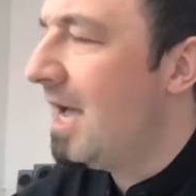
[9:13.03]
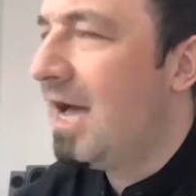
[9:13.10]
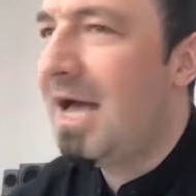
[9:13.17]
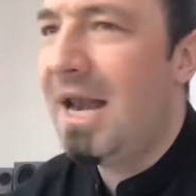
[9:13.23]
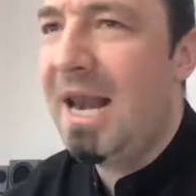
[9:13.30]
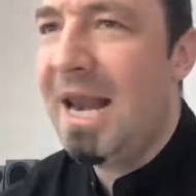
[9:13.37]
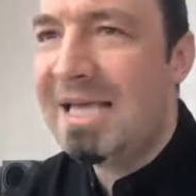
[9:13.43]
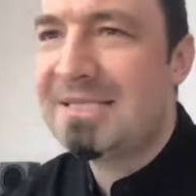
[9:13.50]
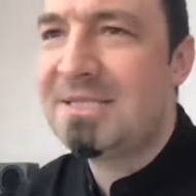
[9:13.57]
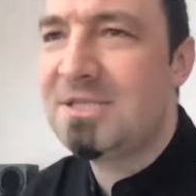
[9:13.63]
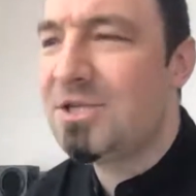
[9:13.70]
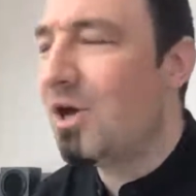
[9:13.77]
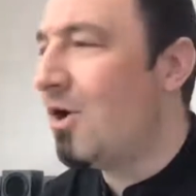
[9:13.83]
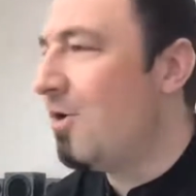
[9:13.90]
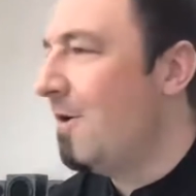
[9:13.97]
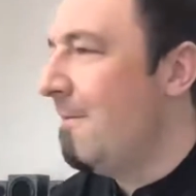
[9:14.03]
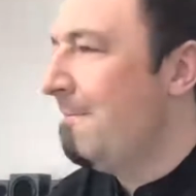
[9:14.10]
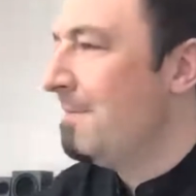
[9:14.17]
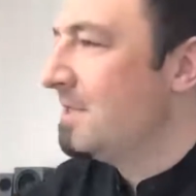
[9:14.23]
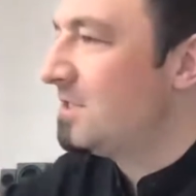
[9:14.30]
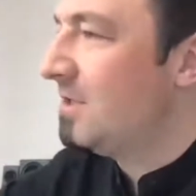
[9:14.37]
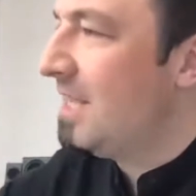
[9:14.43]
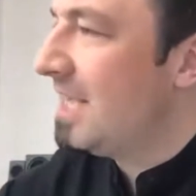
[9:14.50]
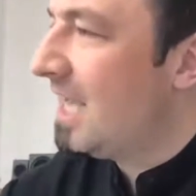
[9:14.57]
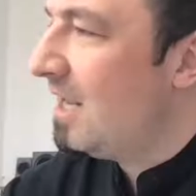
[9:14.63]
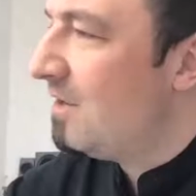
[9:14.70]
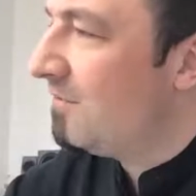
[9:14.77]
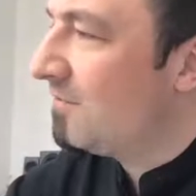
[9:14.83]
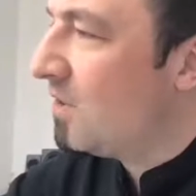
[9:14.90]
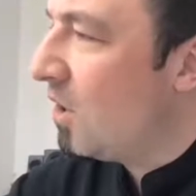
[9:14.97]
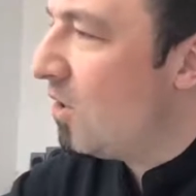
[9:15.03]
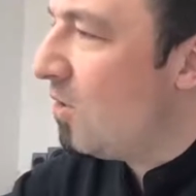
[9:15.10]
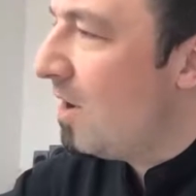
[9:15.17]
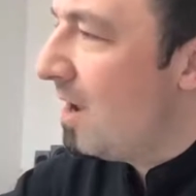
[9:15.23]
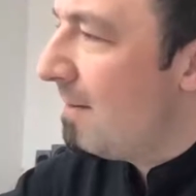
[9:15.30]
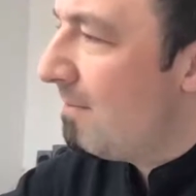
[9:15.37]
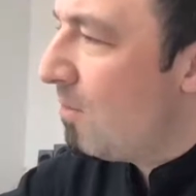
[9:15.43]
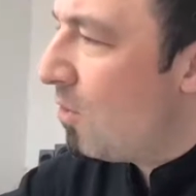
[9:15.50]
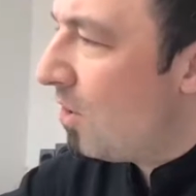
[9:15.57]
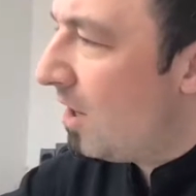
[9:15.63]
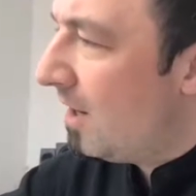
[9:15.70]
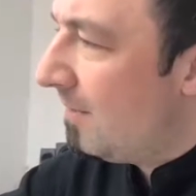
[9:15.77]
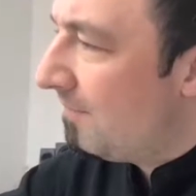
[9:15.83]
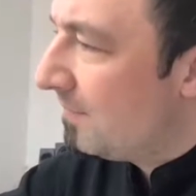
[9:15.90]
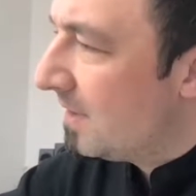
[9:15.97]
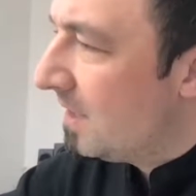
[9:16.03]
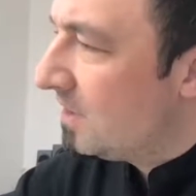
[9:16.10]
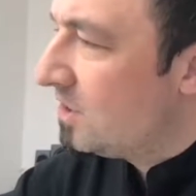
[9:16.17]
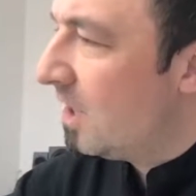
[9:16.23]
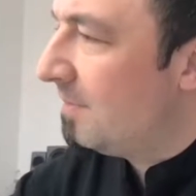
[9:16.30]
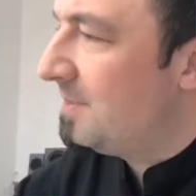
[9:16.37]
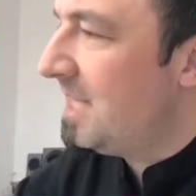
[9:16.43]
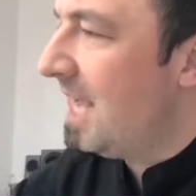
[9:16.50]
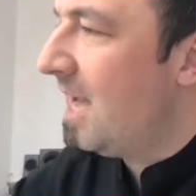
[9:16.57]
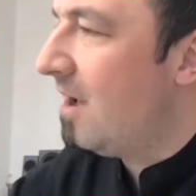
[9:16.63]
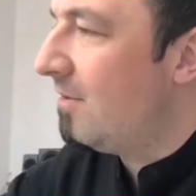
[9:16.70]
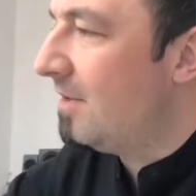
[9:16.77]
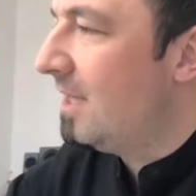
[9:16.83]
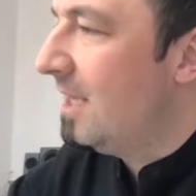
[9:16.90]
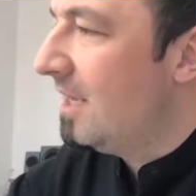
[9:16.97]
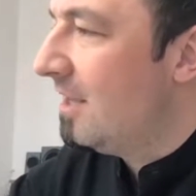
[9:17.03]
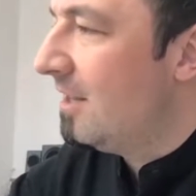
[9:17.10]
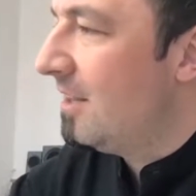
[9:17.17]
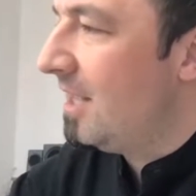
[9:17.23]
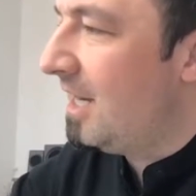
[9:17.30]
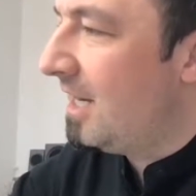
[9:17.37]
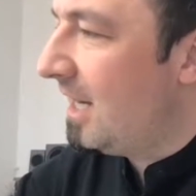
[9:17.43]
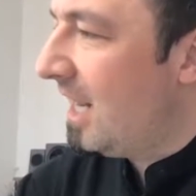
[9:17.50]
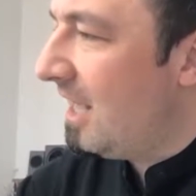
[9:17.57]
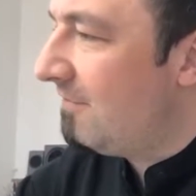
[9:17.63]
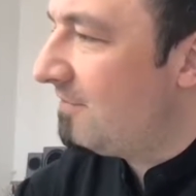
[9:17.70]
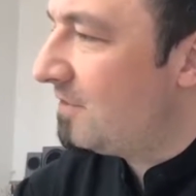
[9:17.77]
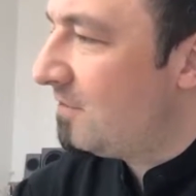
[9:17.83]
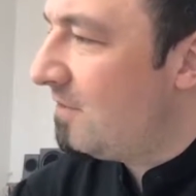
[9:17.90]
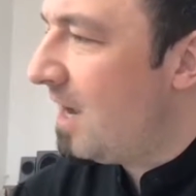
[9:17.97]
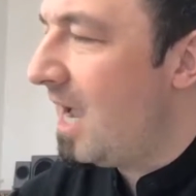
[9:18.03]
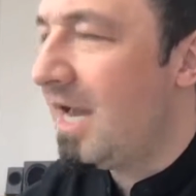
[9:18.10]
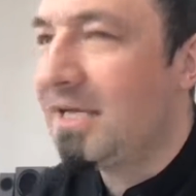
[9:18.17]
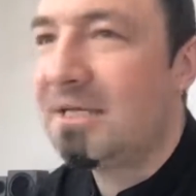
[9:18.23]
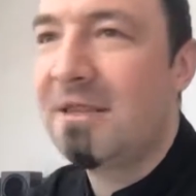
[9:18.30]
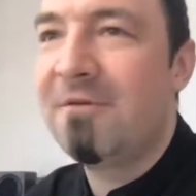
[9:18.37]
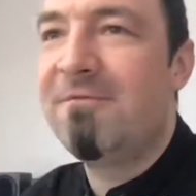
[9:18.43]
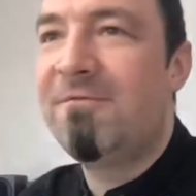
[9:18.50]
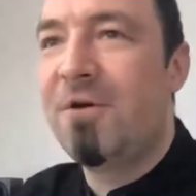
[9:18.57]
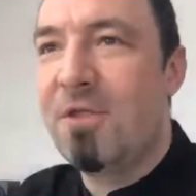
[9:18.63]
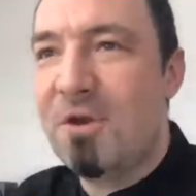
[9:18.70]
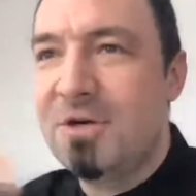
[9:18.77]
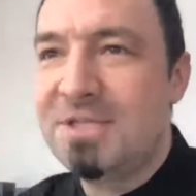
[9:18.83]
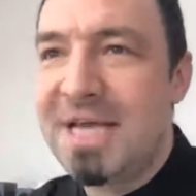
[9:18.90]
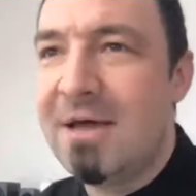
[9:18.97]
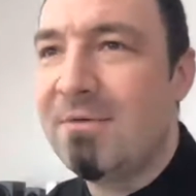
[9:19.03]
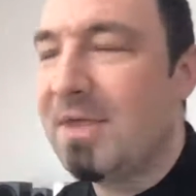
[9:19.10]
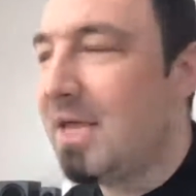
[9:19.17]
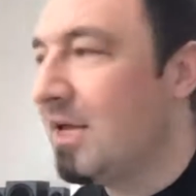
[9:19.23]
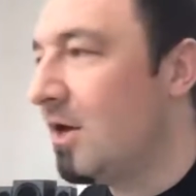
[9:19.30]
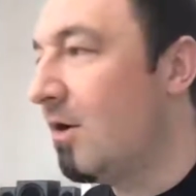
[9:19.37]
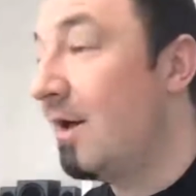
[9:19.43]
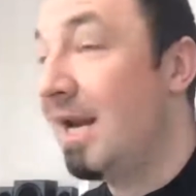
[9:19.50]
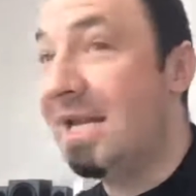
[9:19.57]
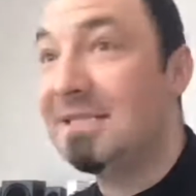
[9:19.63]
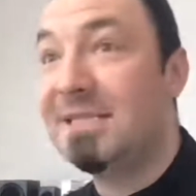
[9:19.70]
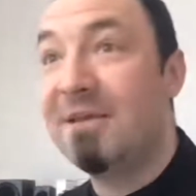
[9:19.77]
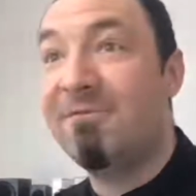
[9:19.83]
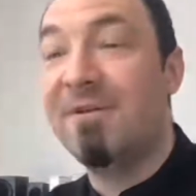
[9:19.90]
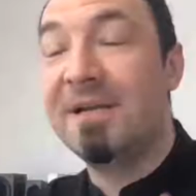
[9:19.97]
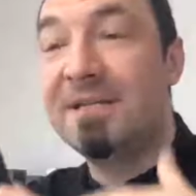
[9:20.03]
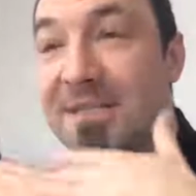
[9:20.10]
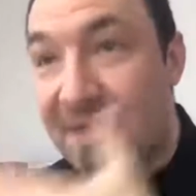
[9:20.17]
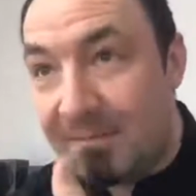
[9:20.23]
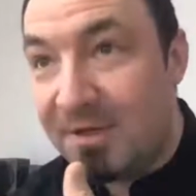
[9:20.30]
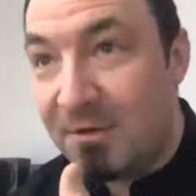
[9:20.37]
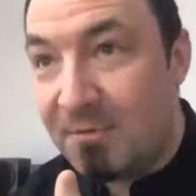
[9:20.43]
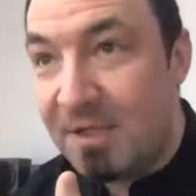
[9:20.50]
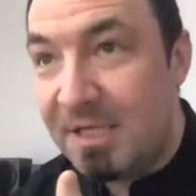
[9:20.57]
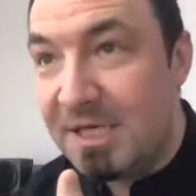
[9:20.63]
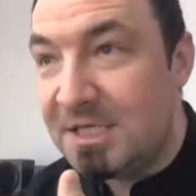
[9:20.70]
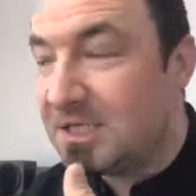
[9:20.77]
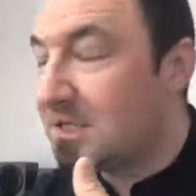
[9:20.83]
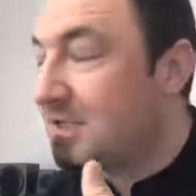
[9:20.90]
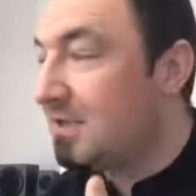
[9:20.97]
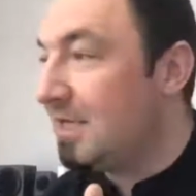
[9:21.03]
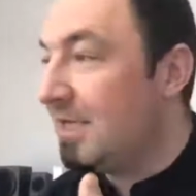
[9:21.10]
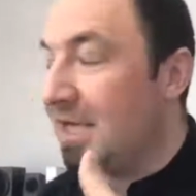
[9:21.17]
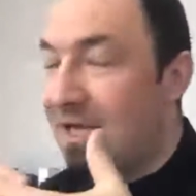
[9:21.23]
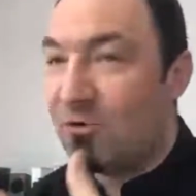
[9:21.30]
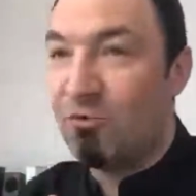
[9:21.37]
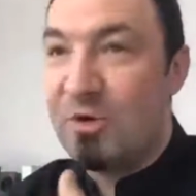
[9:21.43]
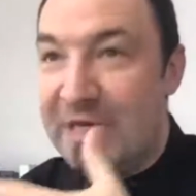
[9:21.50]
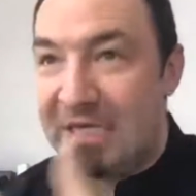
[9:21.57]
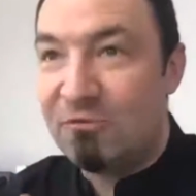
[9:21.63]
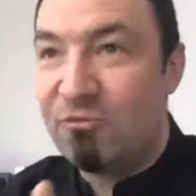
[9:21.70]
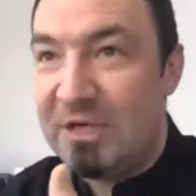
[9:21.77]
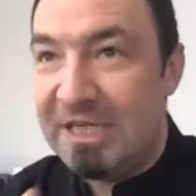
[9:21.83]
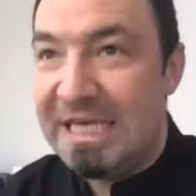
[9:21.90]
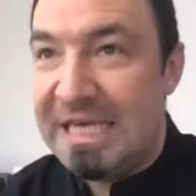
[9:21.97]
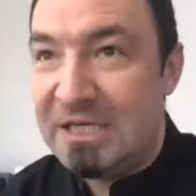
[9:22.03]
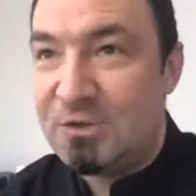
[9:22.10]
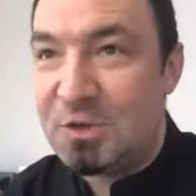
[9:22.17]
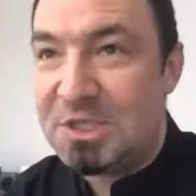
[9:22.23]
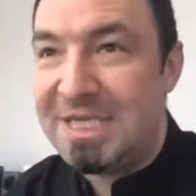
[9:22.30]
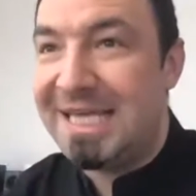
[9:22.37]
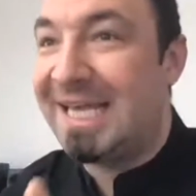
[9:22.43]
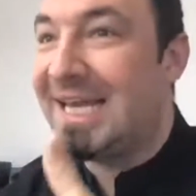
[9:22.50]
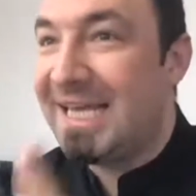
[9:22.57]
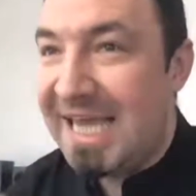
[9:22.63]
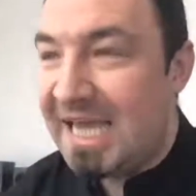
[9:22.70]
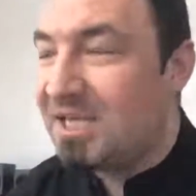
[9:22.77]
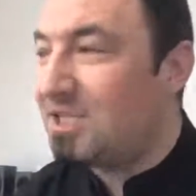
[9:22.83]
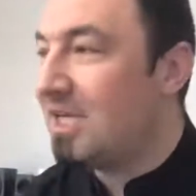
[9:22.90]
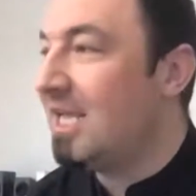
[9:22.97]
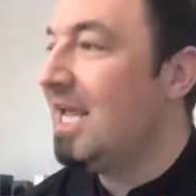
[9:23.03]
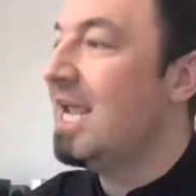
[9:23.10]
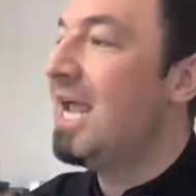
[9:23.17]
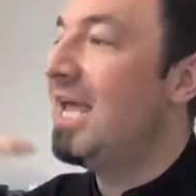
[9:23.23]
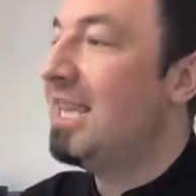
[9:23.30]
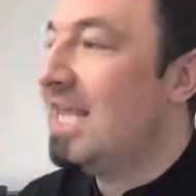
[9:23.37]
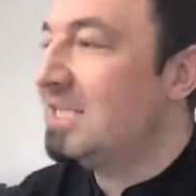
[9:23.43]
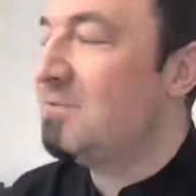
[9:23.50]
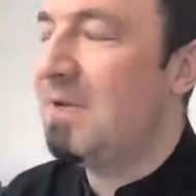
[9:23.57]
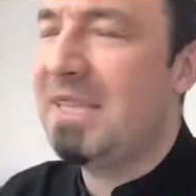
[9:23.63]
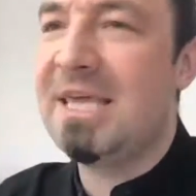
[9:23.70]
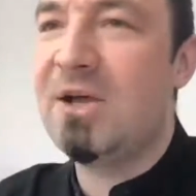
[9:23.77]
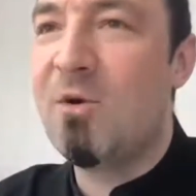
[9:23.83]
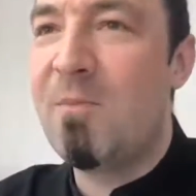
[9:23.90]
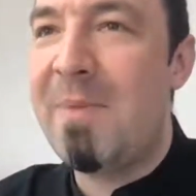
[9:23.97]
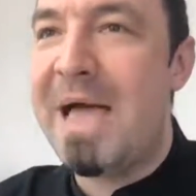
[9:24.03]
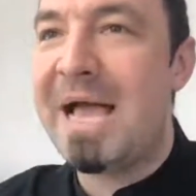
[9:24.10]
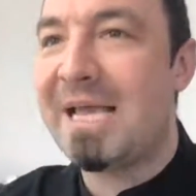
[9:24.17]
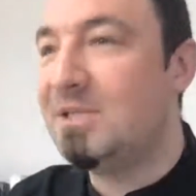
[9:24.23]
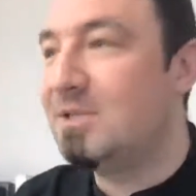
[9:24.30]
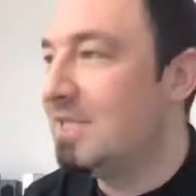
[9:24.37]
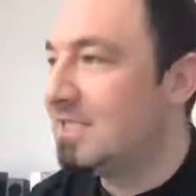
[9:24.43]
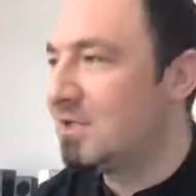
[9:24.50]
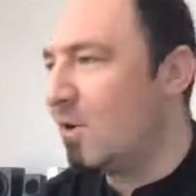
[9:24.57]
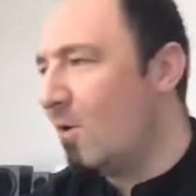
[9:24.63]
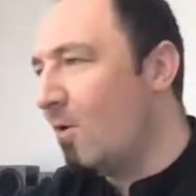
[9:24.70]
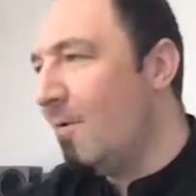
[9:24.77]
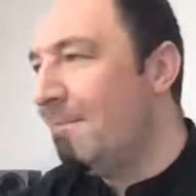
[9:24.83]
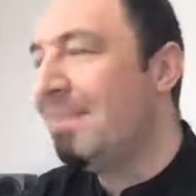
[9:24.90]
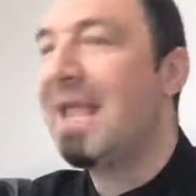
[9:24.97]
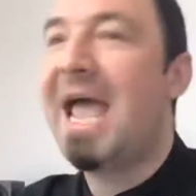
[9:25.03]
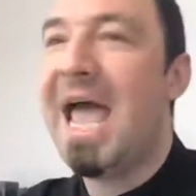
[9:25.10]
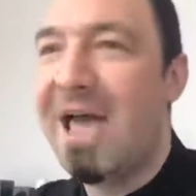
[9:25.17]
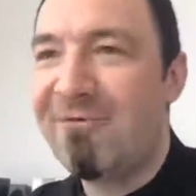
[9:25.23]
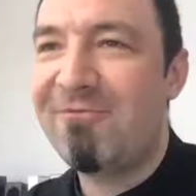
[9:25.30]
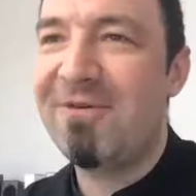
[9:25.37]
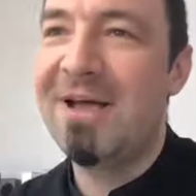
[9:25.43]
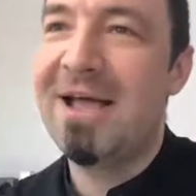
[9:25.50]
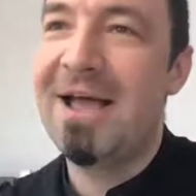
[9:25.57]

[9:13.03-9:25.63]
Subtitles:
less so. So they kind of go more top down than left to right. The further down they go, unless they find something really interesting and engaging, and that's when they go back into this whole F